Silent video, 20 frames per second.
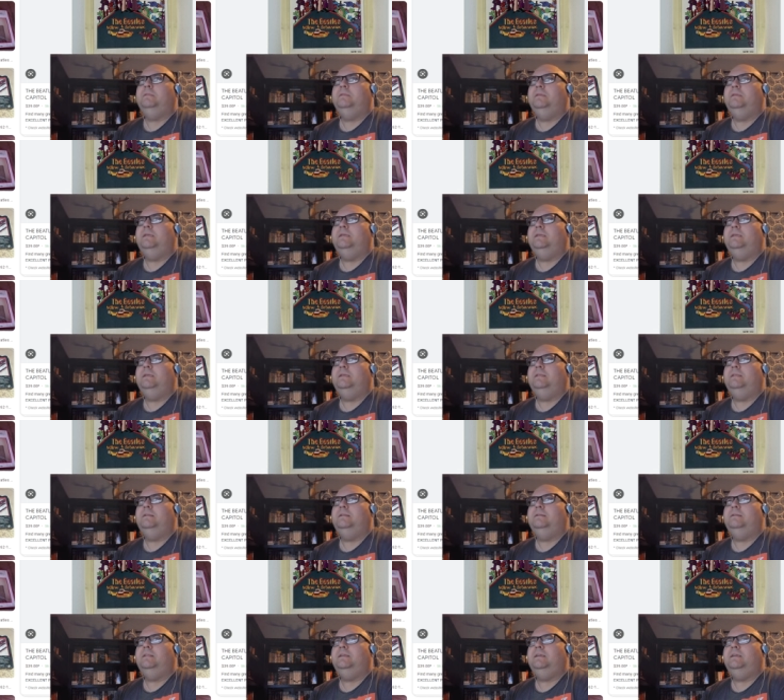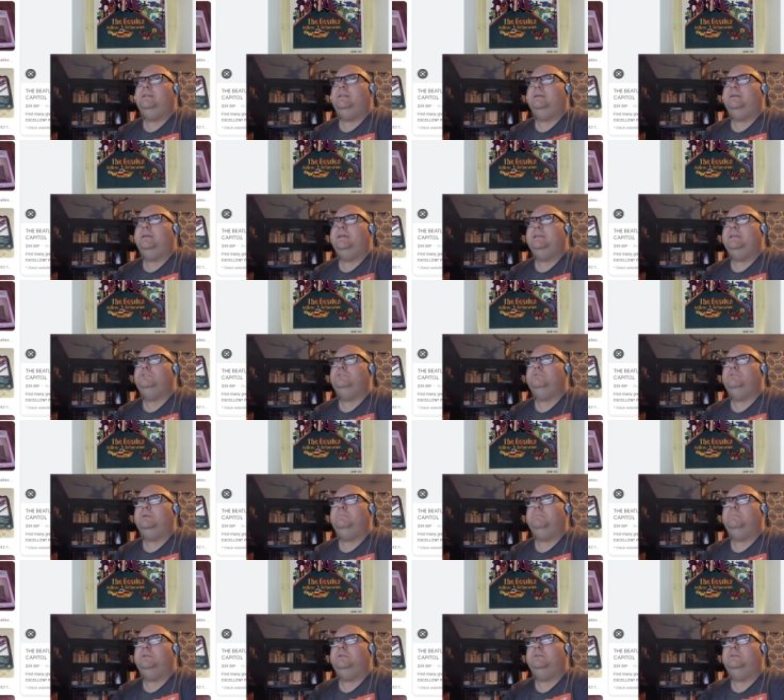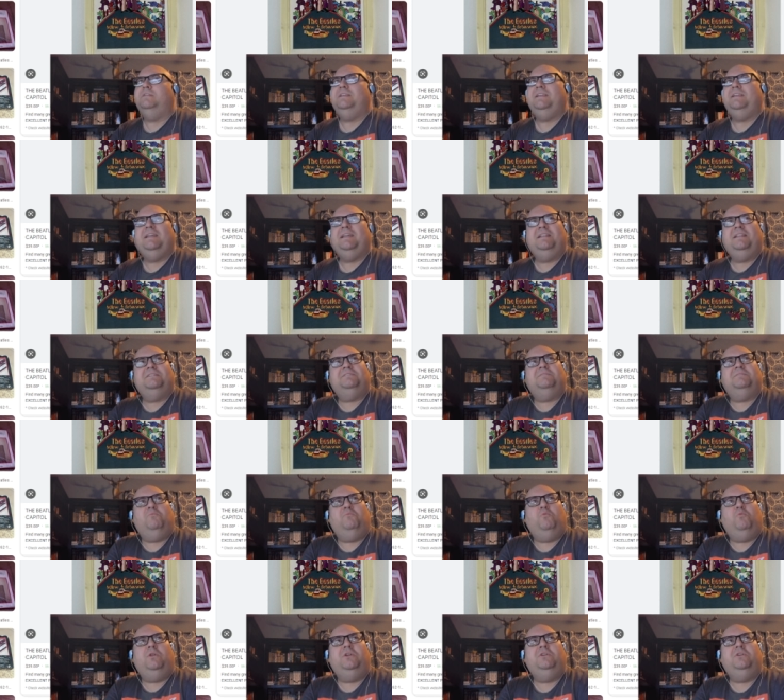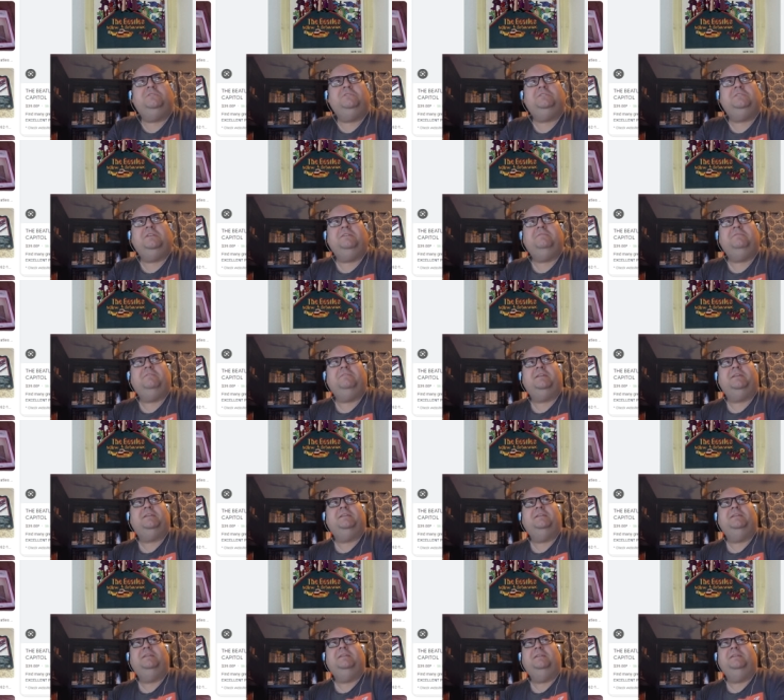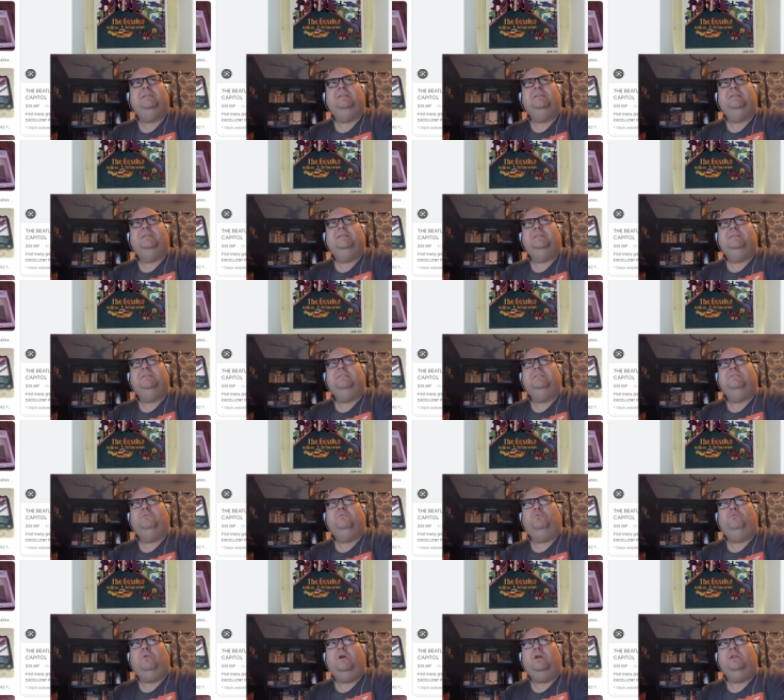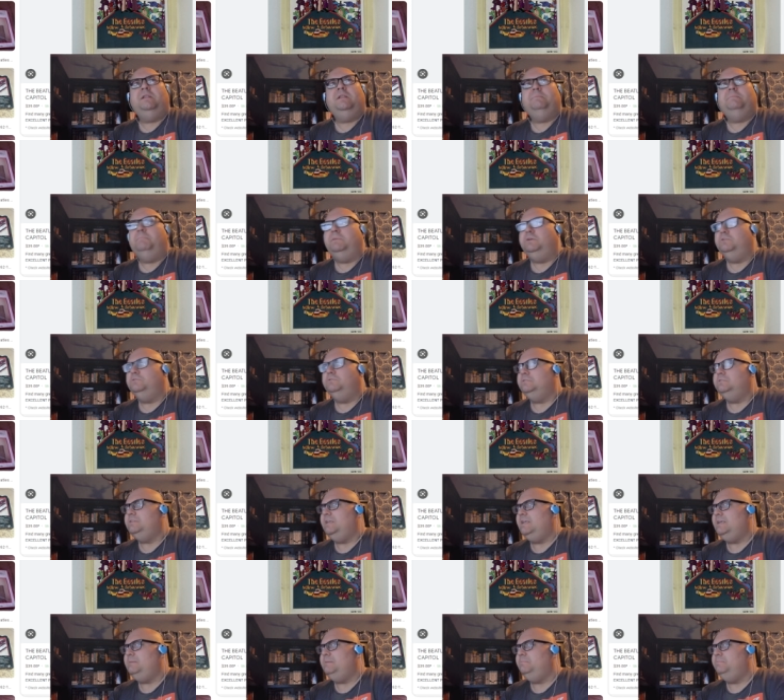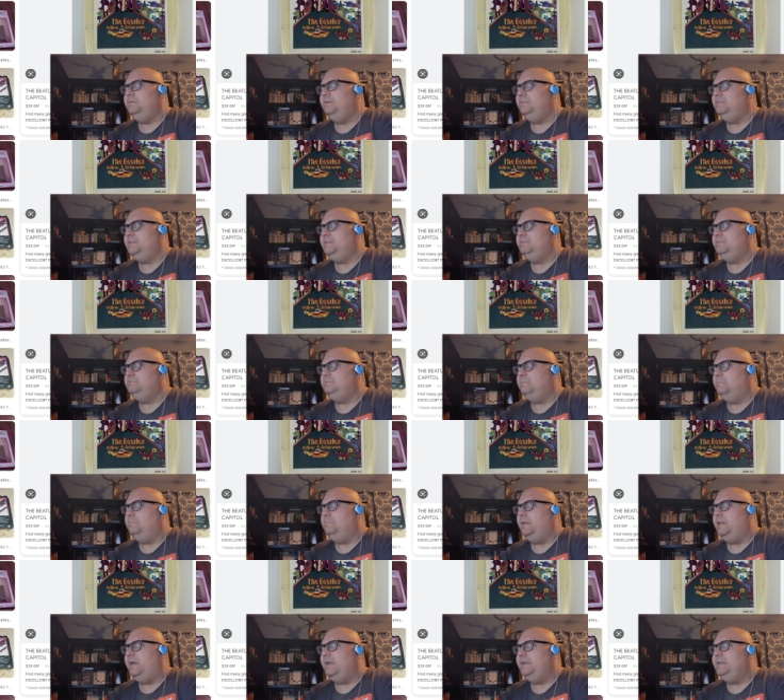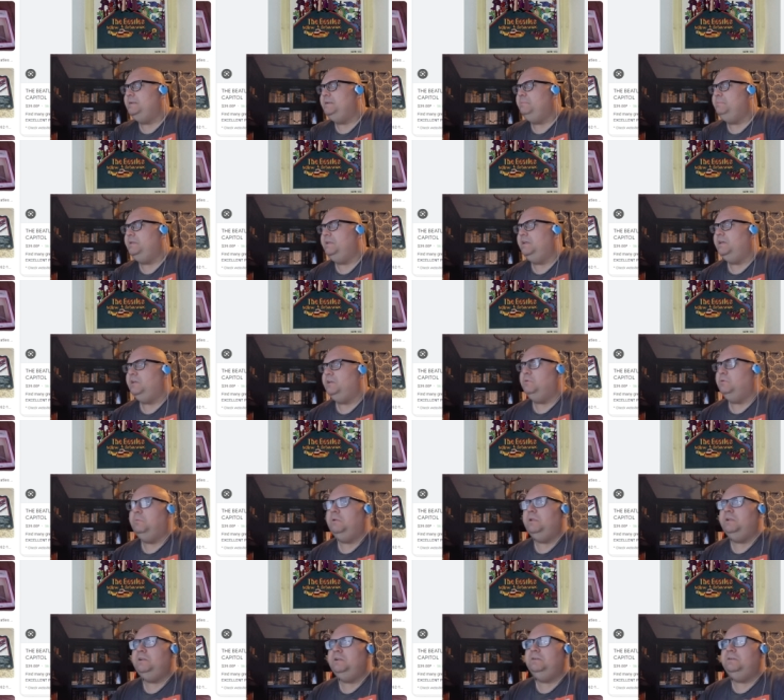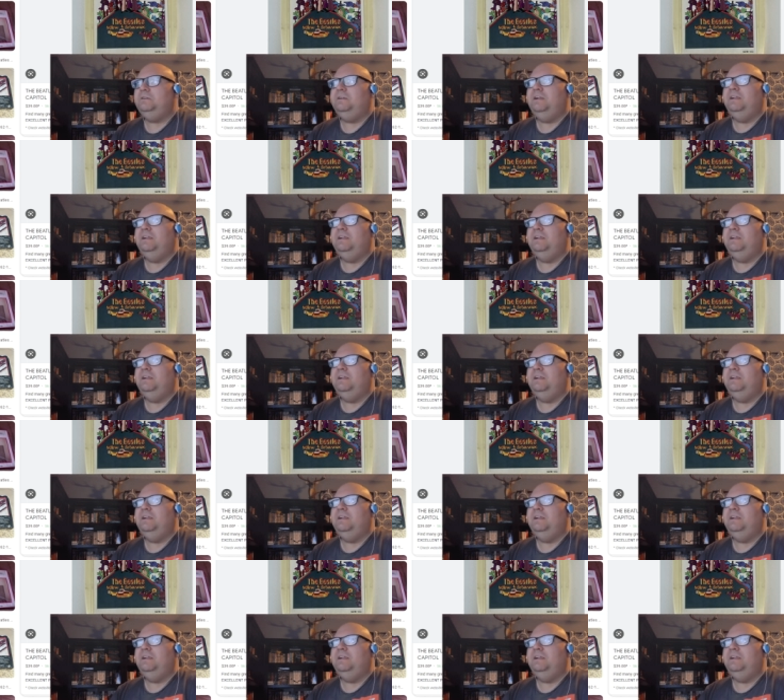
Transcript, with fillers: and they had like an eight-track player. They had like some weird stuff, like Ronnie Milsap. I think he was a blind piano player.